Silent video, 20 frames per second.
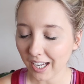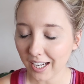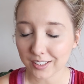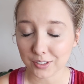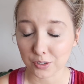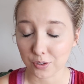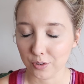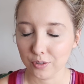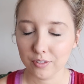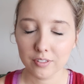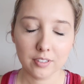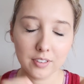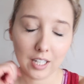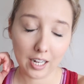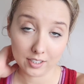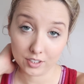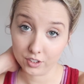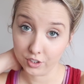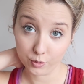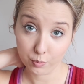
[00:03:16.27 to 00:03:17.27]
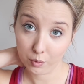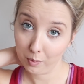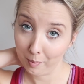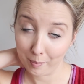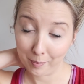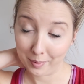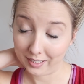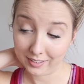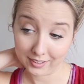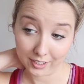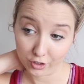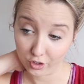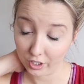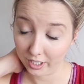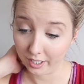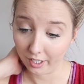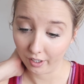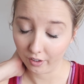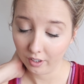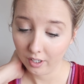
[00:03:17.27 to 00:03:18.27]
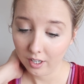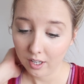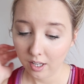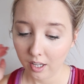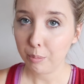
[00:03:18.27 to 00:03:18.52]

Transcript: I don't know, that's just where my mind is right now.